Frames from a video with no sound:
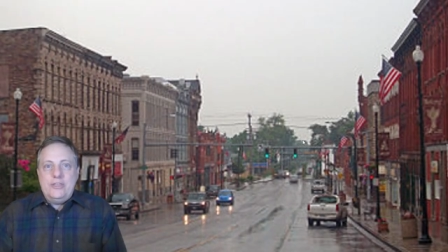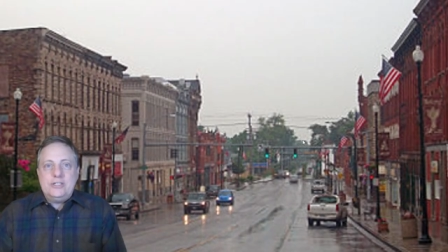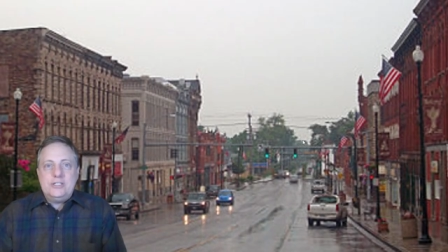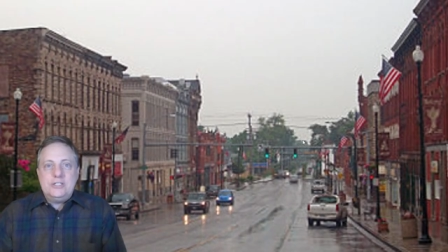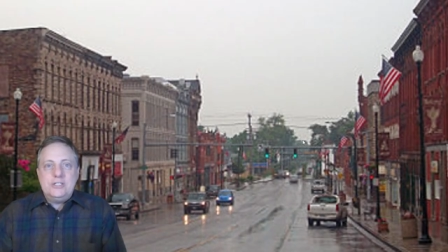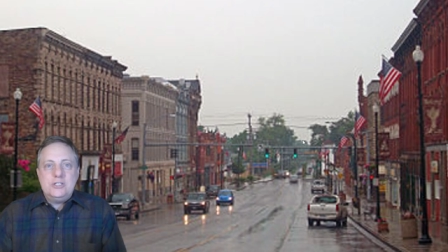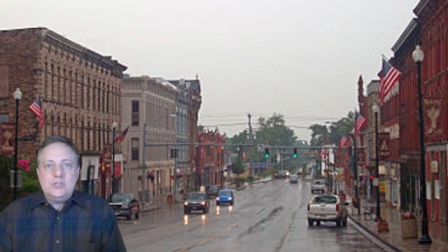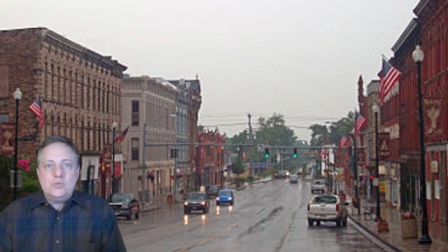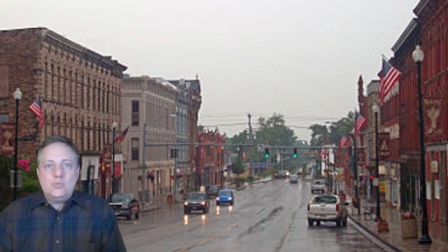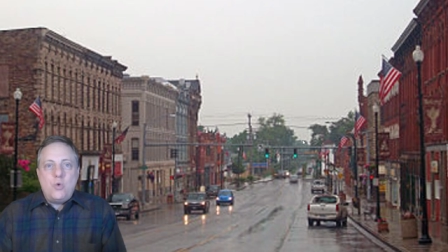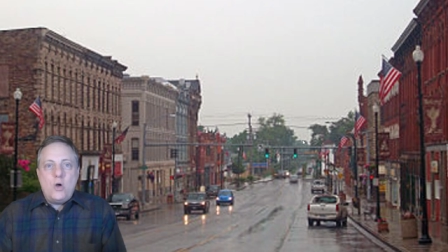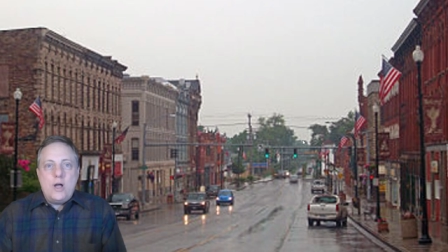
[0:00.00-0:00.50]

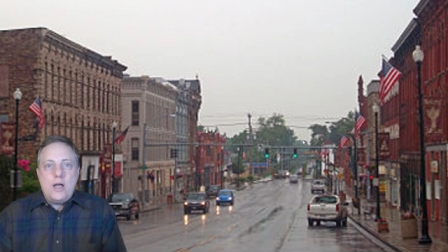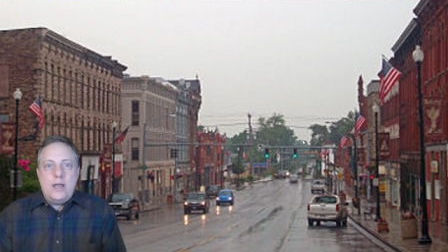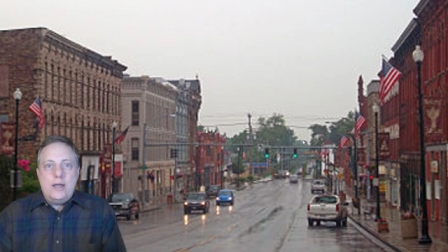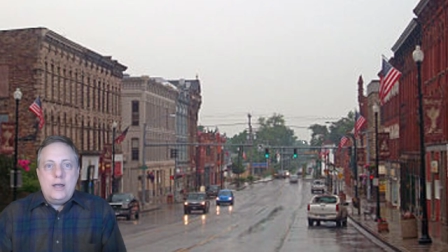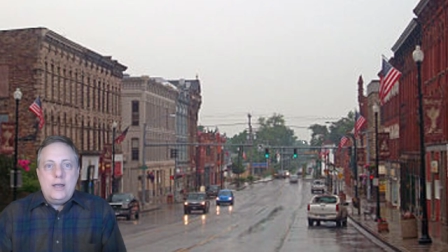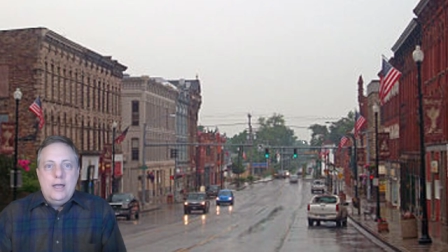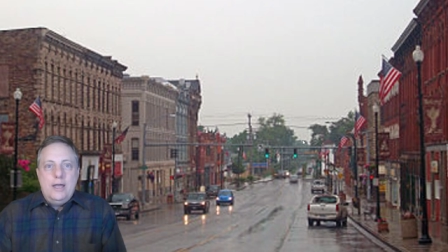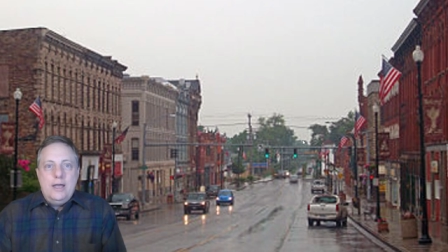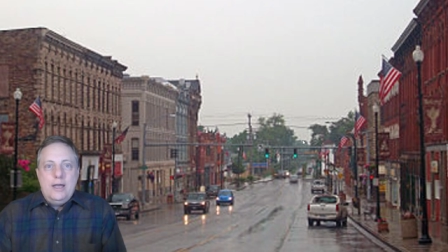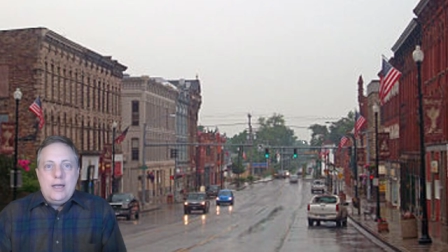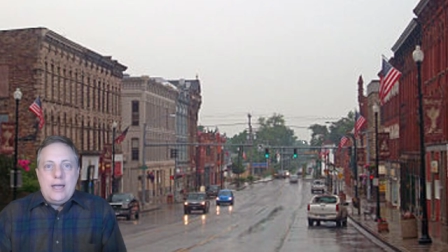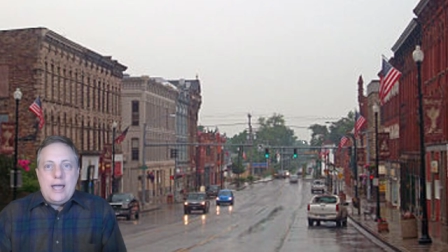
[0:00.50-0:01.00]
This is
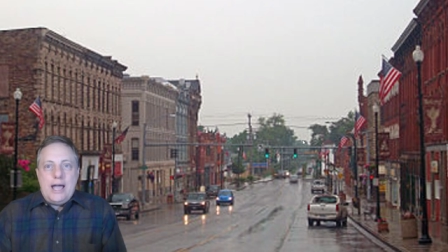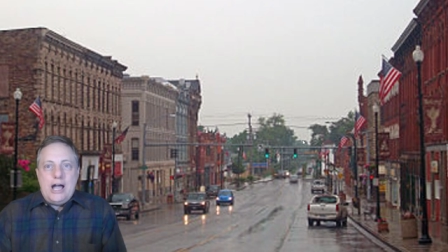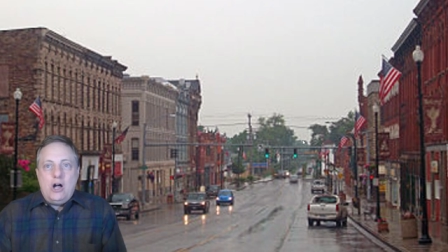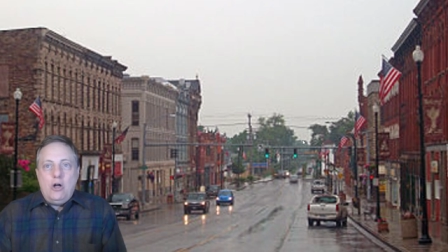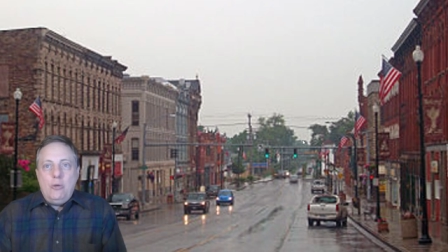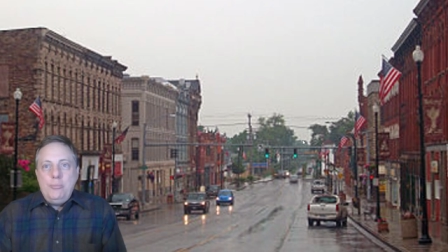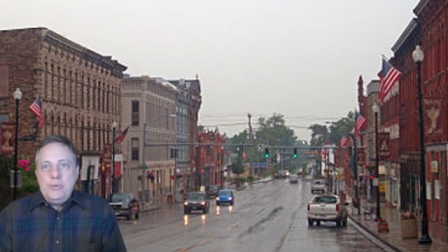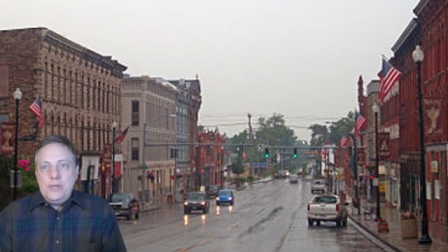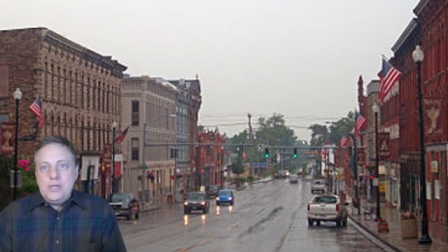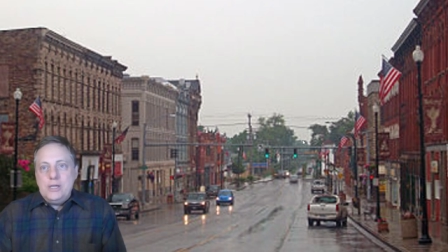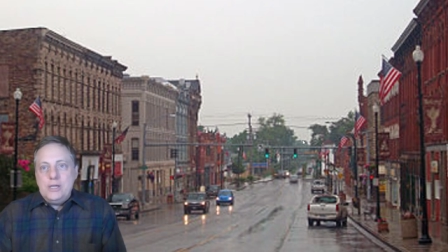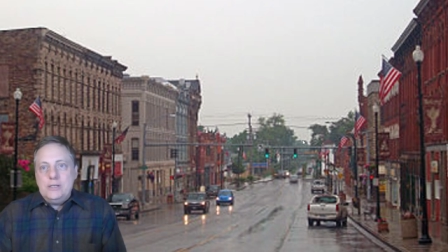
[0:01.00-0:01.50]
what
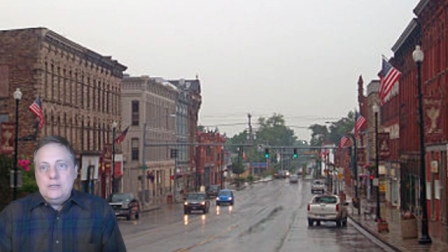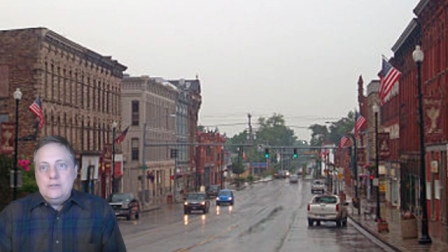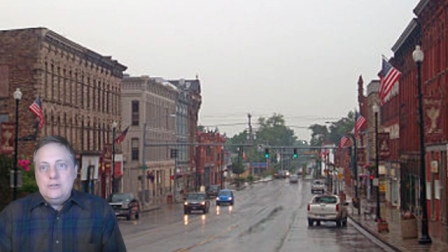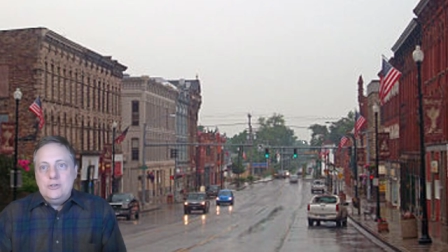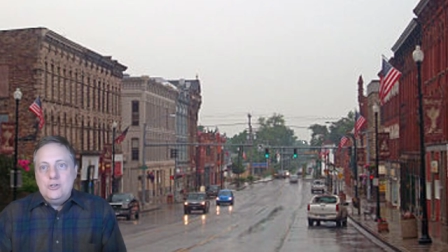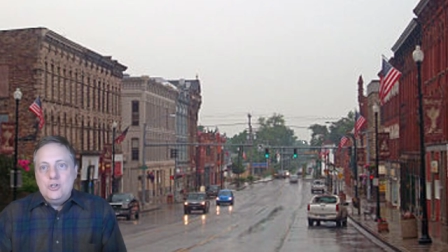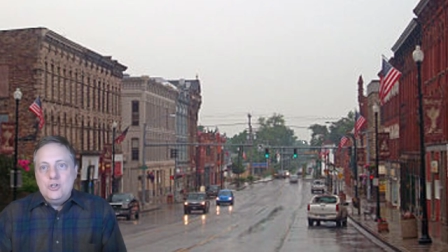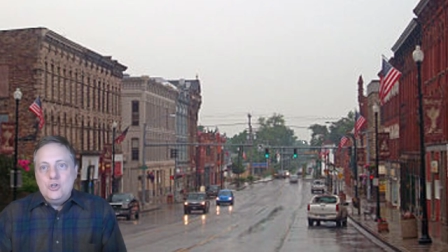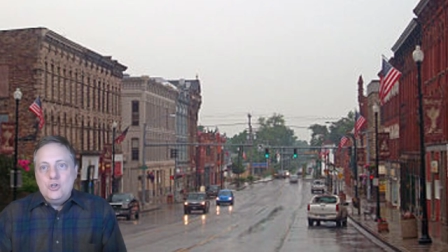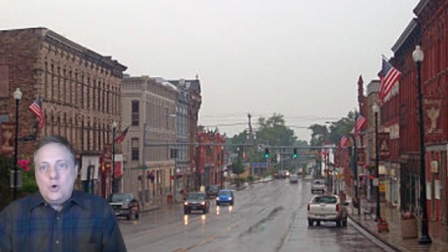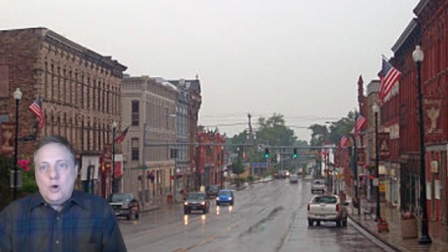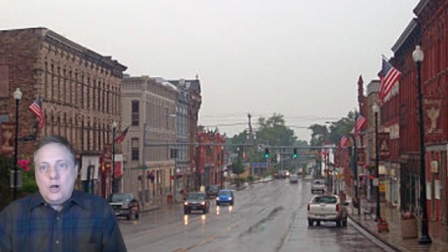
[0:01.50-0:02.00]
Albion,
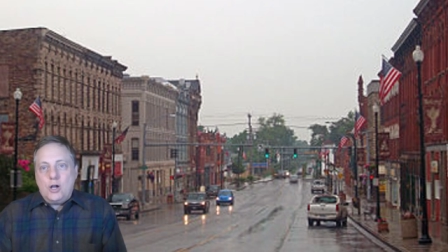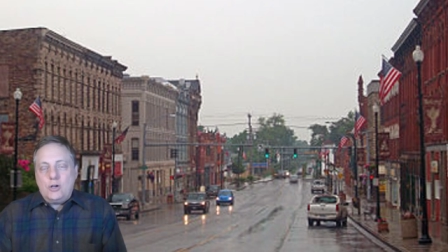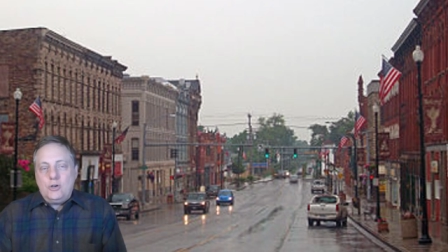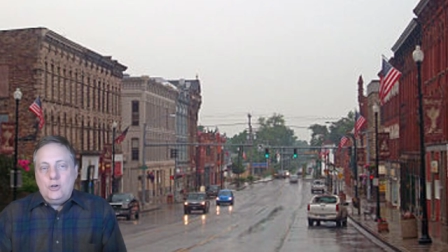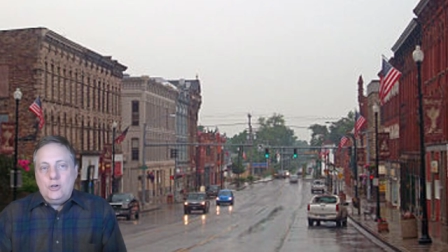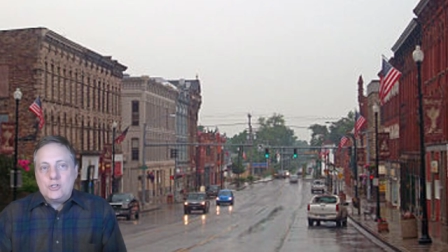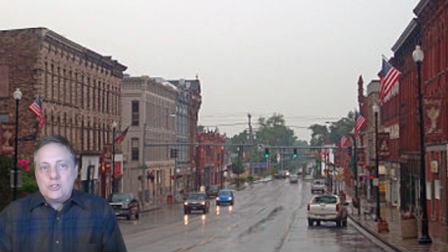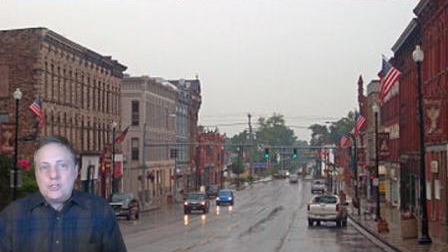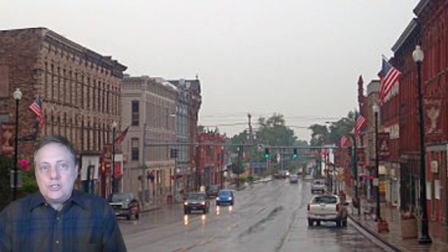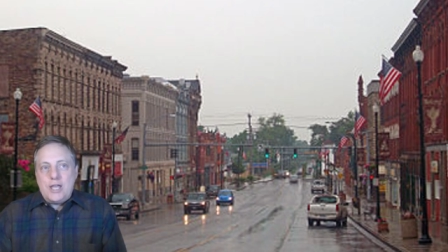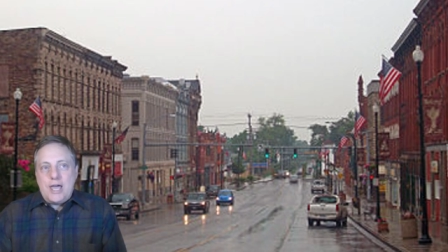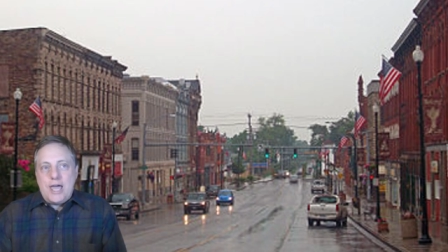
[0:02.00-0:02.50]
New York,
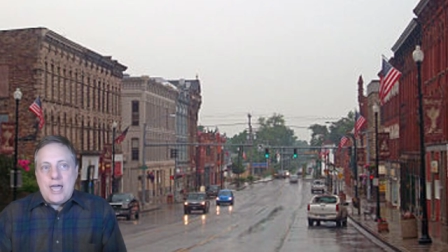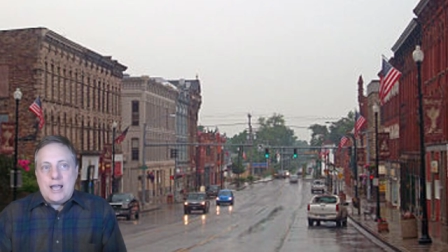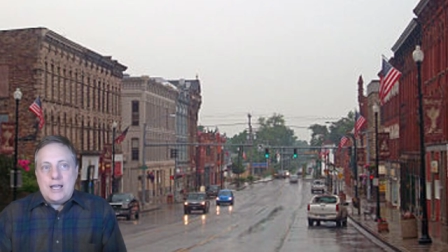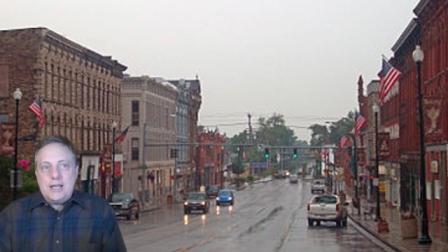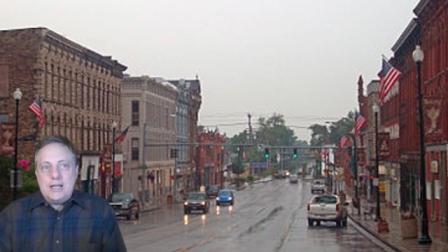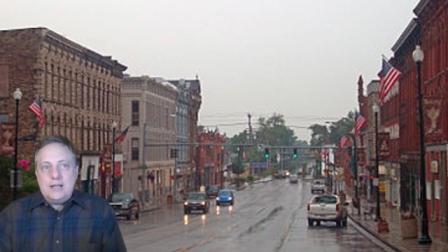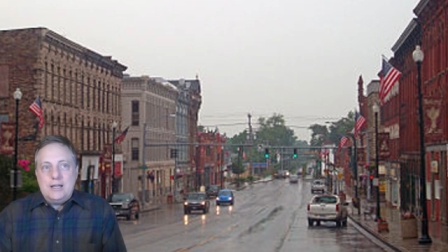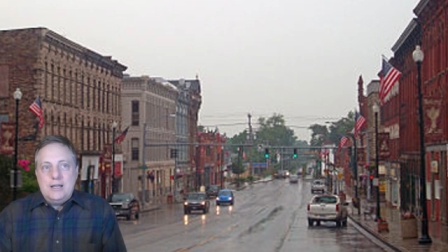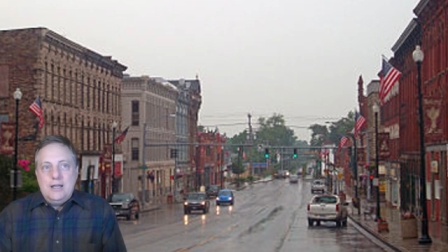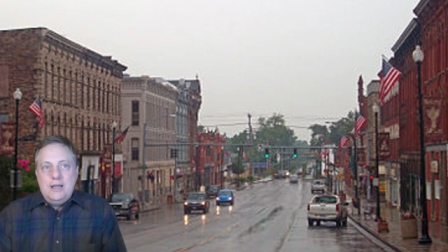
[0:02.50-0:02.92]
looks like